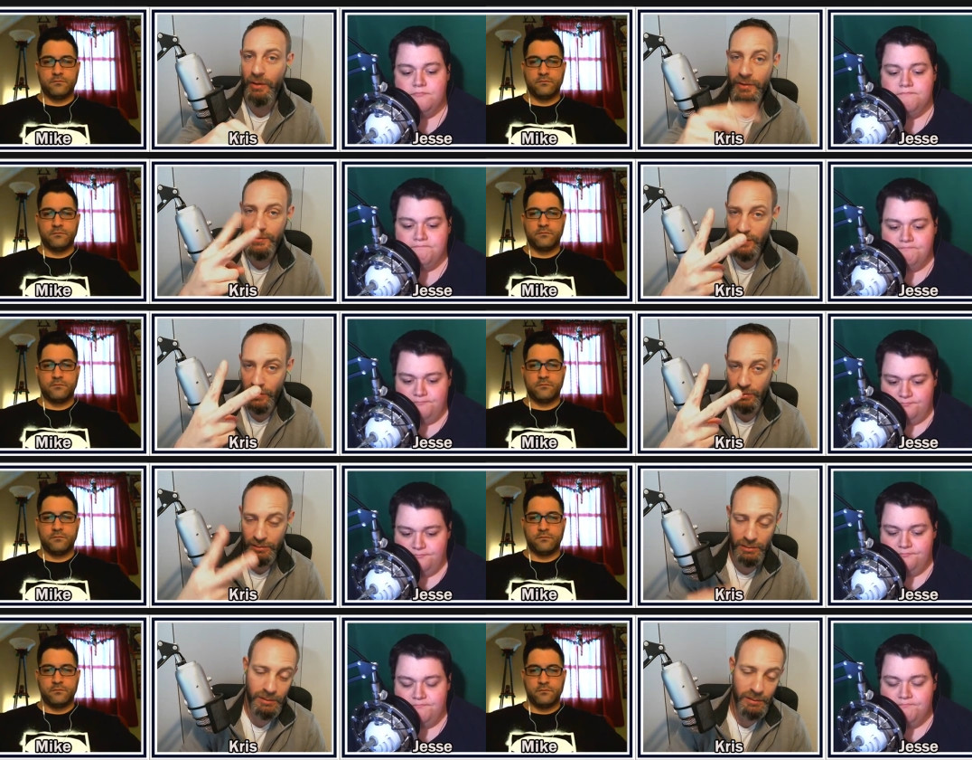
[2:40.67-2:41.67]
Speaker 1: There's two,
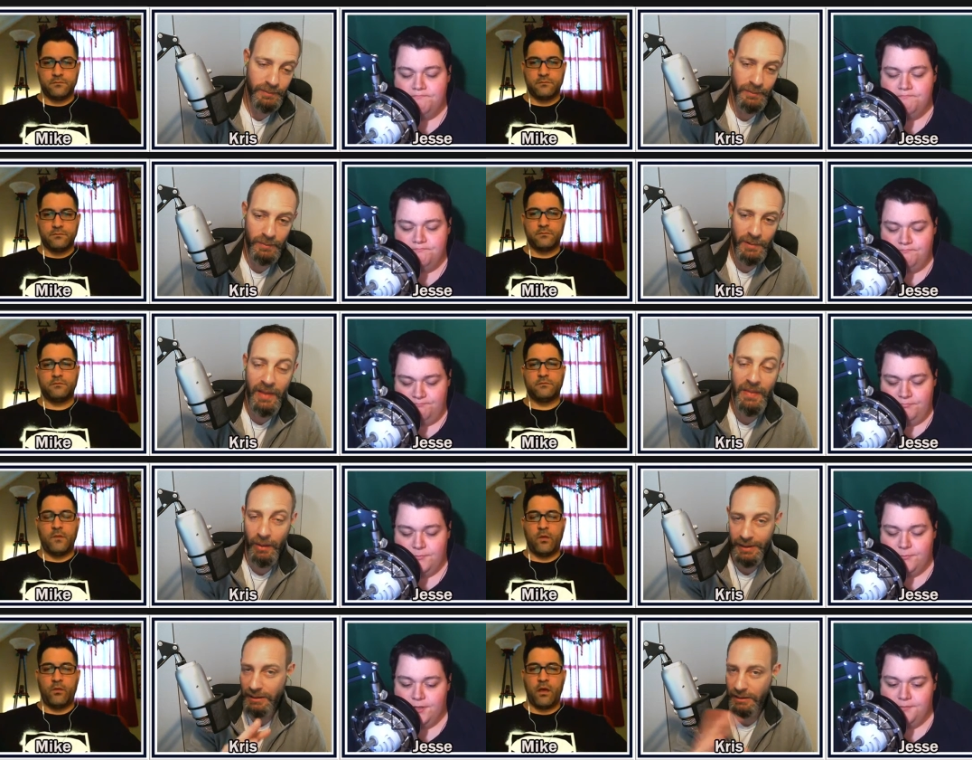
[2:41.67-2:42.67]
and they'll
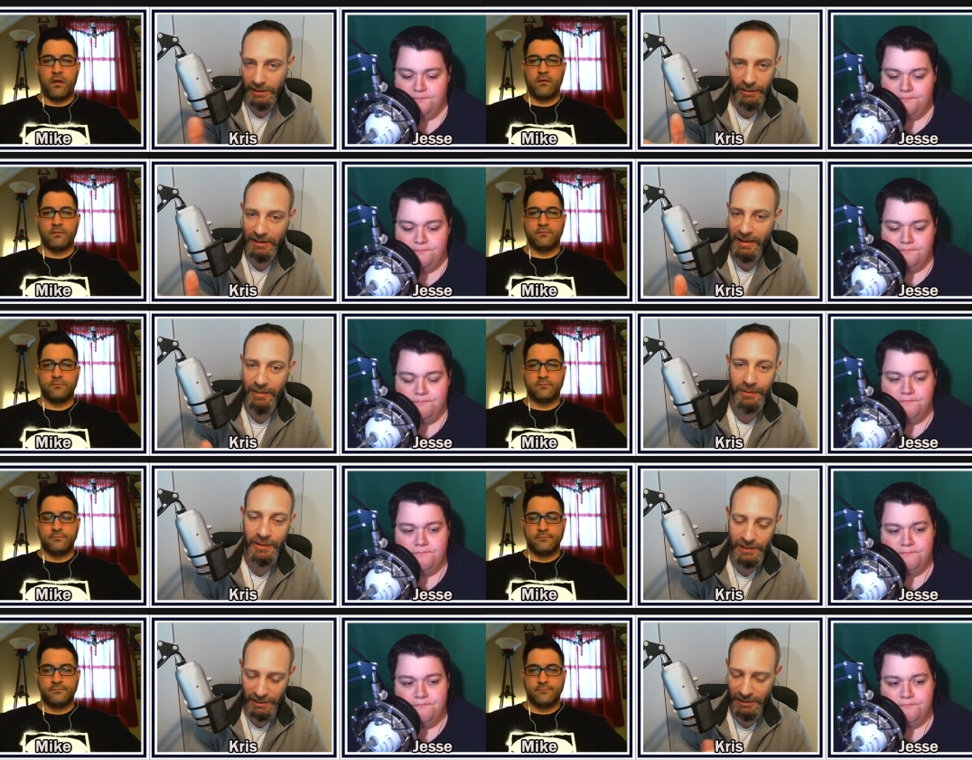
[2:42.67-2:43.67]
be yep. clearly labeled. They're
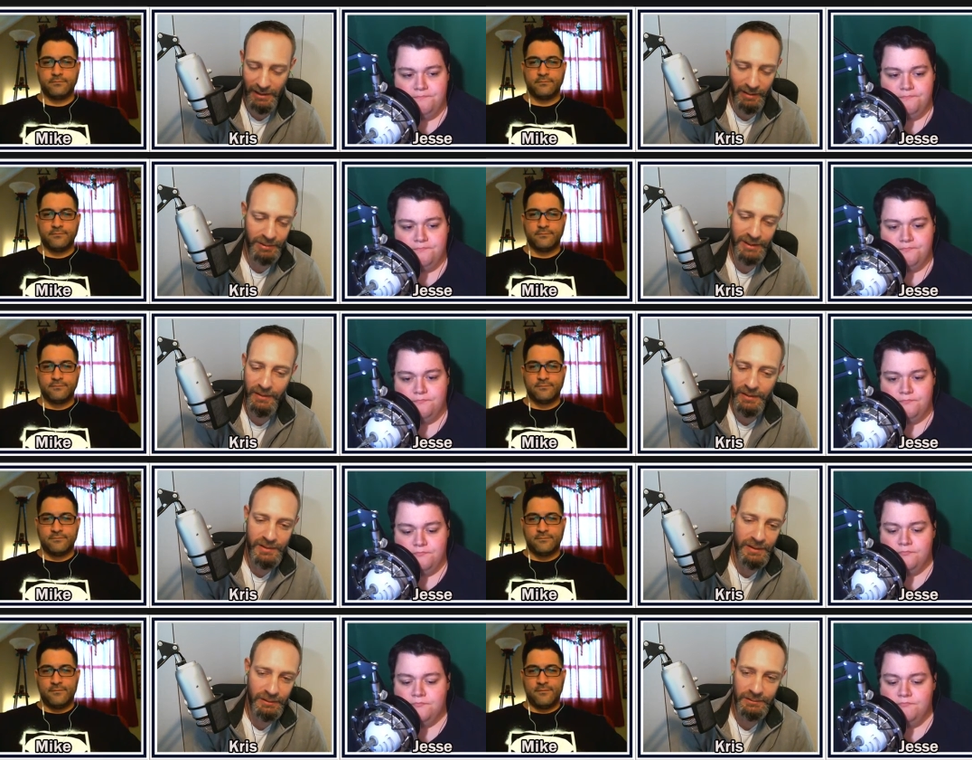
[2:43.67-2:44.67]
clearly labeled down there.
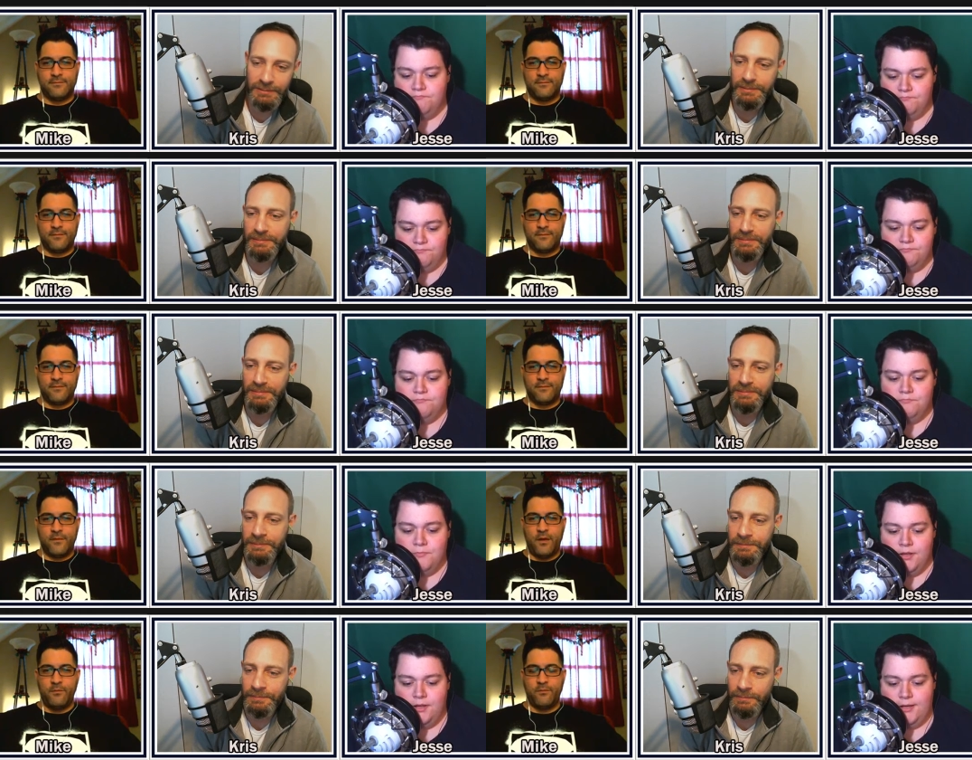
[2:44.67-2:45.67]
So
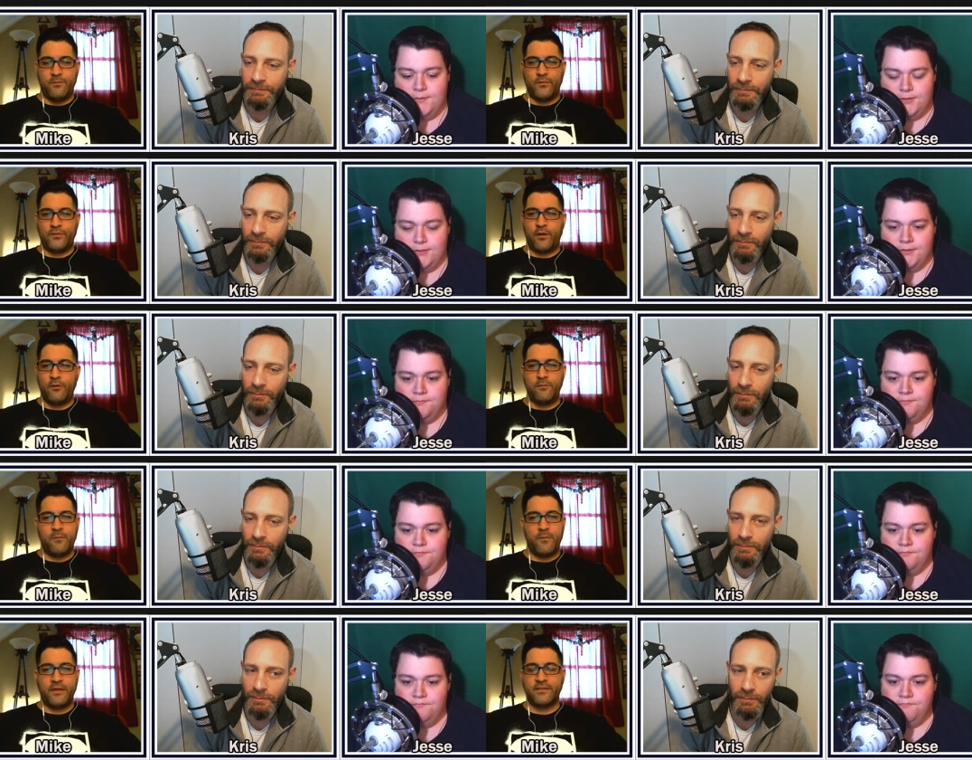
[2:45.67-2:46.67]
yeah, absolutely. So
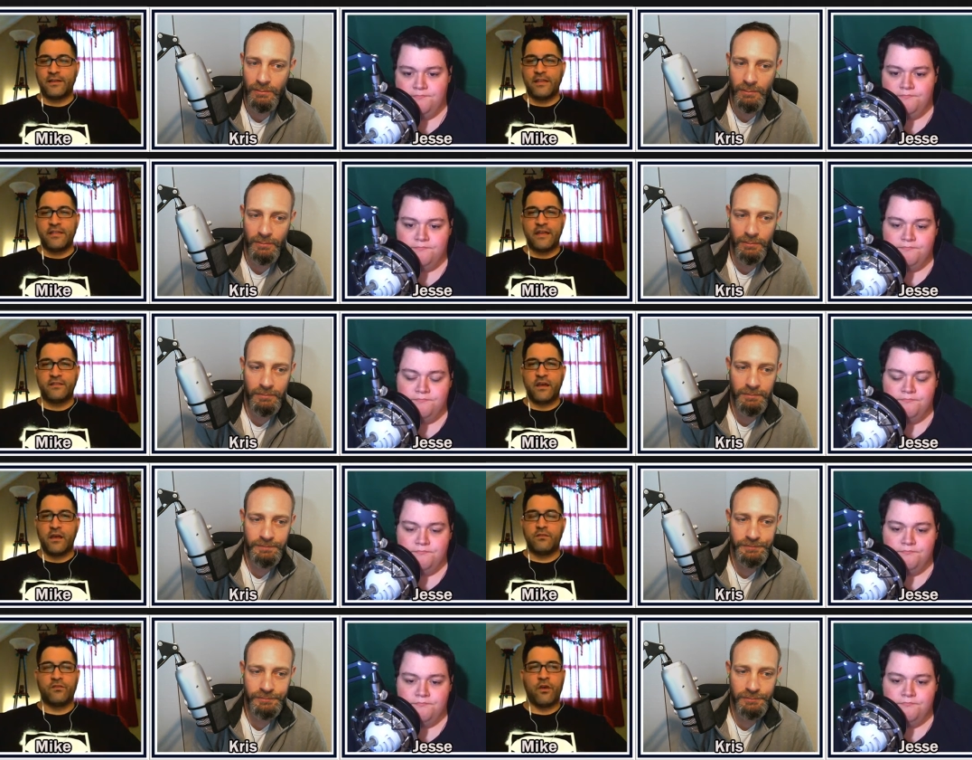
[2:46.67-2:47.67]
Speaker 2: basically, that's
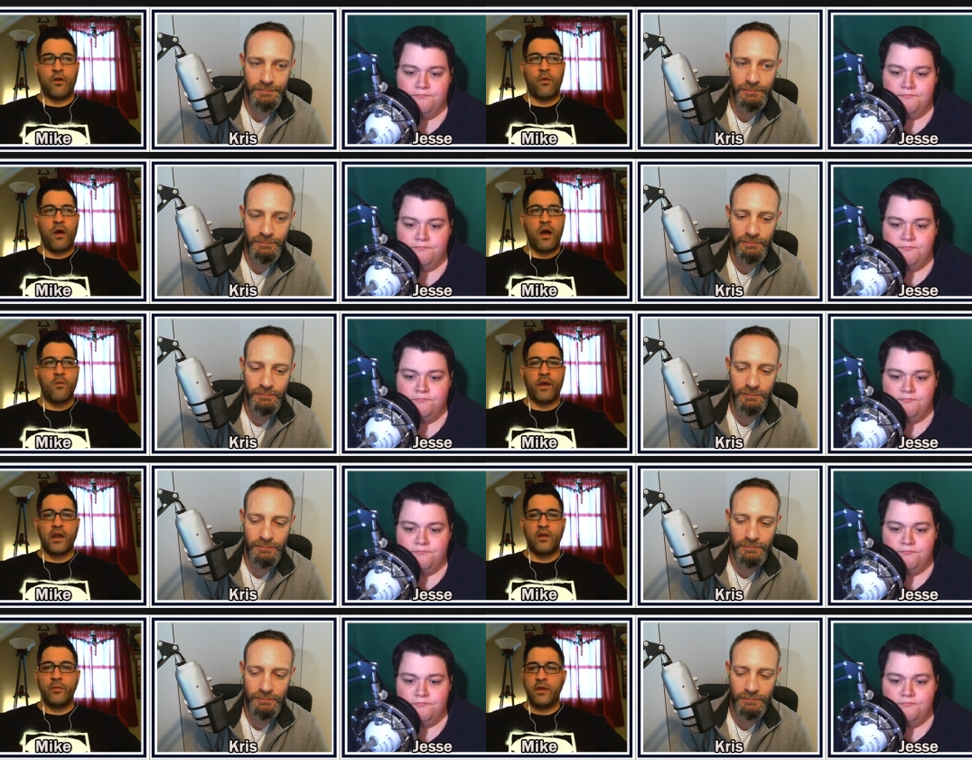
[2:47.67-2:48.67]
it. So um, we're
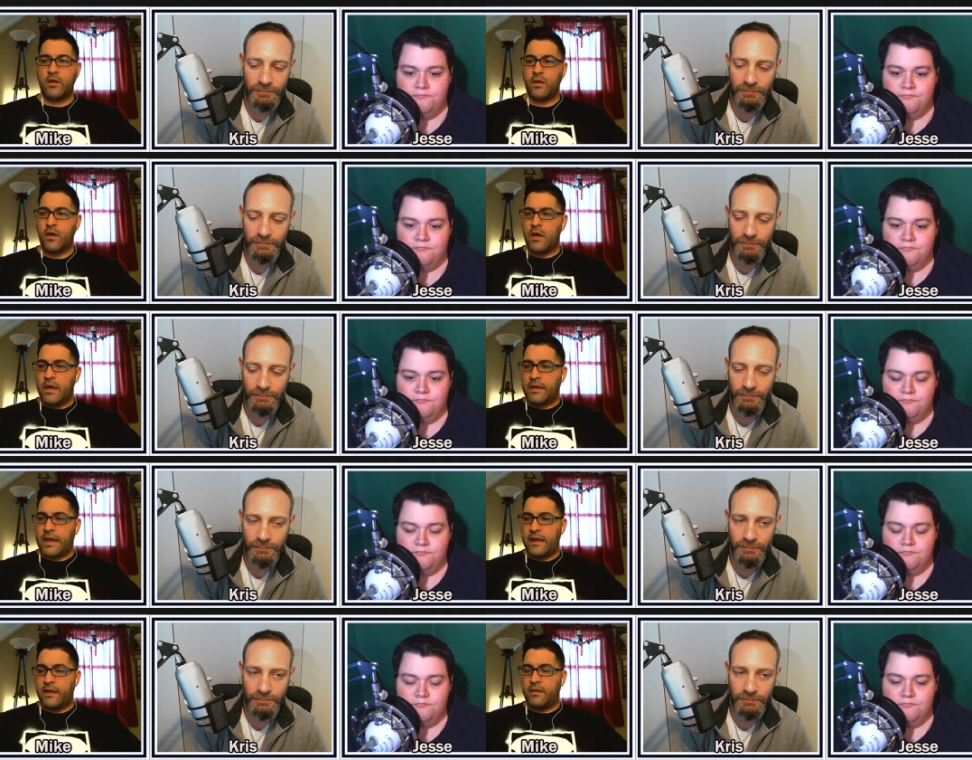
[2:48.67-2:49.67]
gonna be
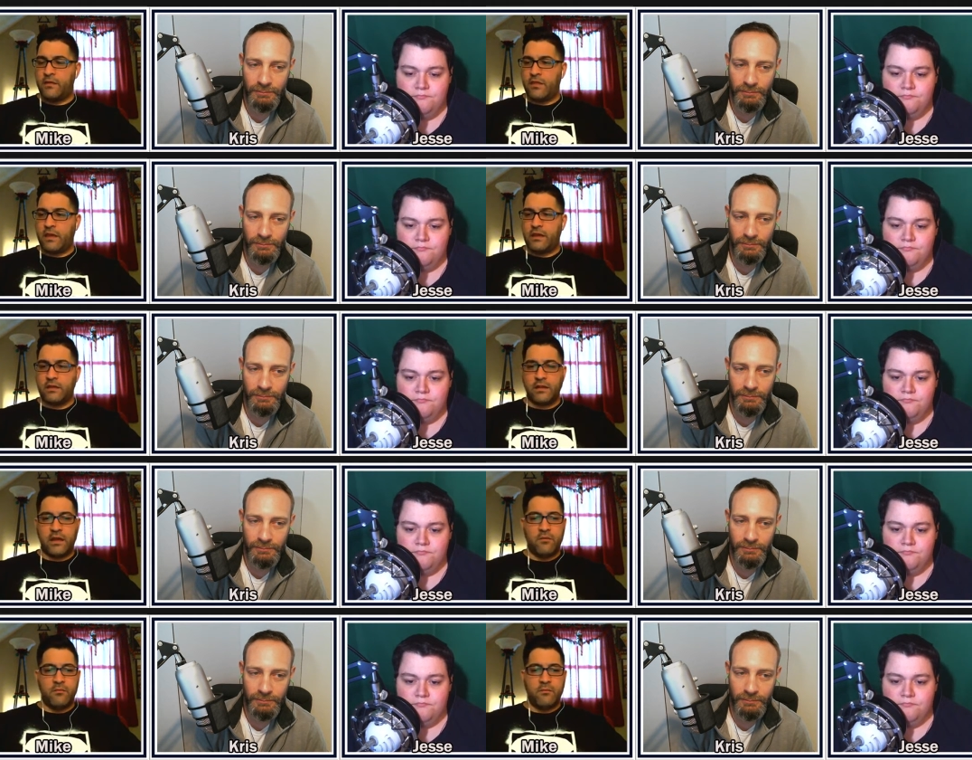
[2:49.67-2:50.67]
getting the
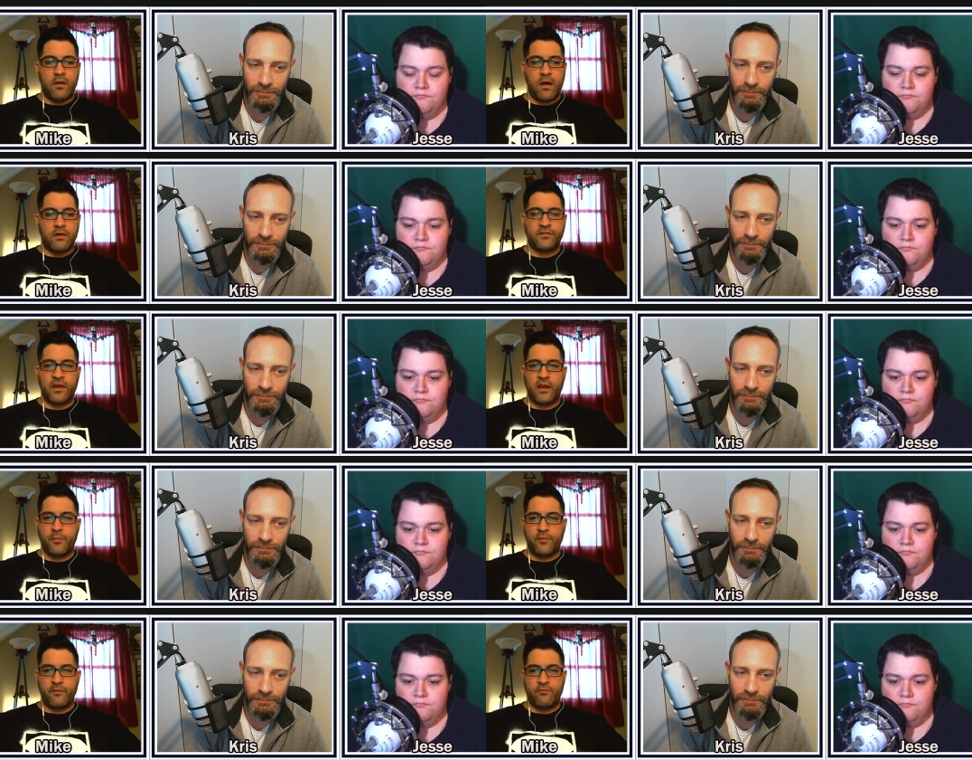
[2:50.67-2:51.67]
Gleam uh, set up.
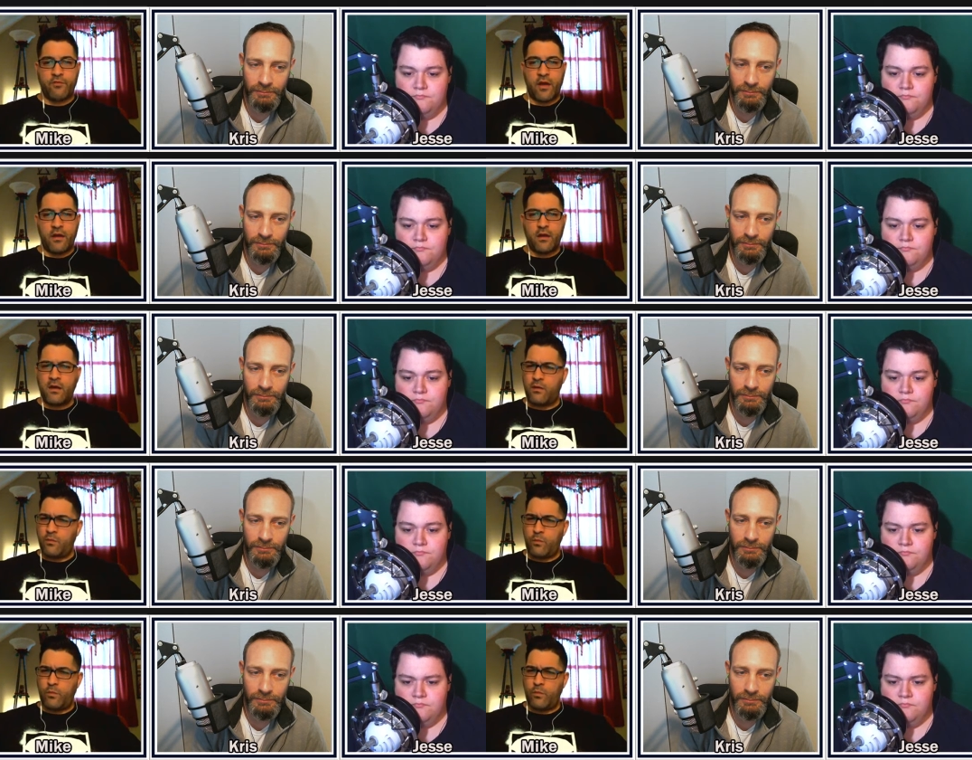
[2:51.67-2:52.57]
Uh,